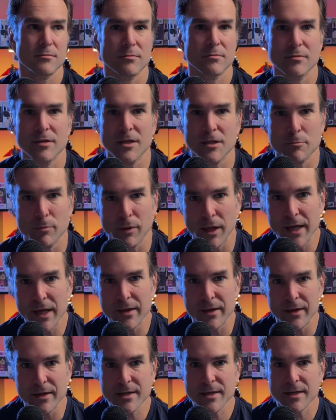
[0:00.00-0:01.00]
display
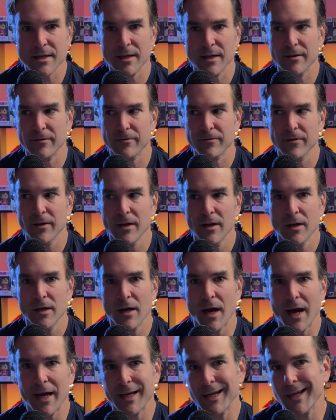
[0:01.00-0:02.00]
this if
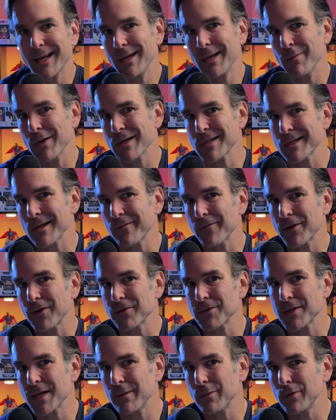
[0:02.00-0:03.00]
I can keep my stuff at your
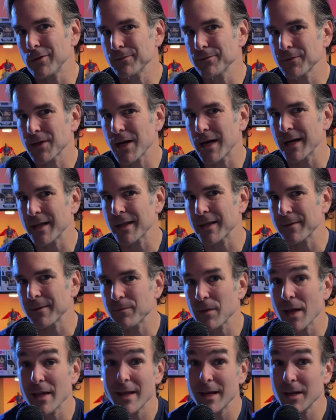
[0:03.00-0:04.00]
table, kind of thing.
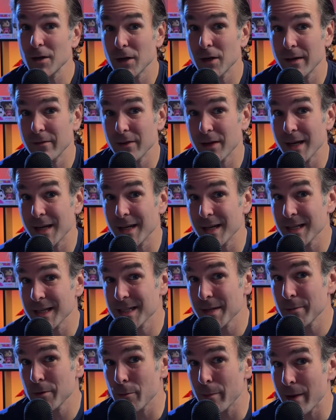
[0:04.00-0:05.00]
And then you can even get an
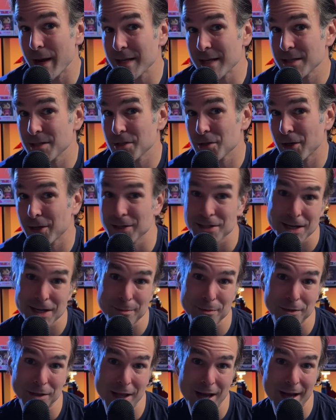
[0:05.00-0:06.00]
exhibitor pass, and so you can skip
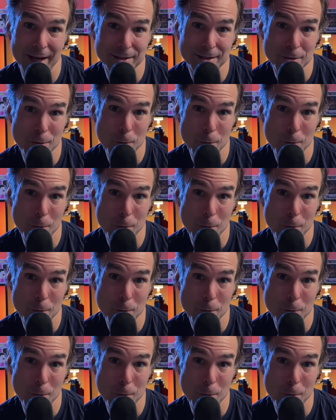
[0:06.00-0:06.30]
the lines.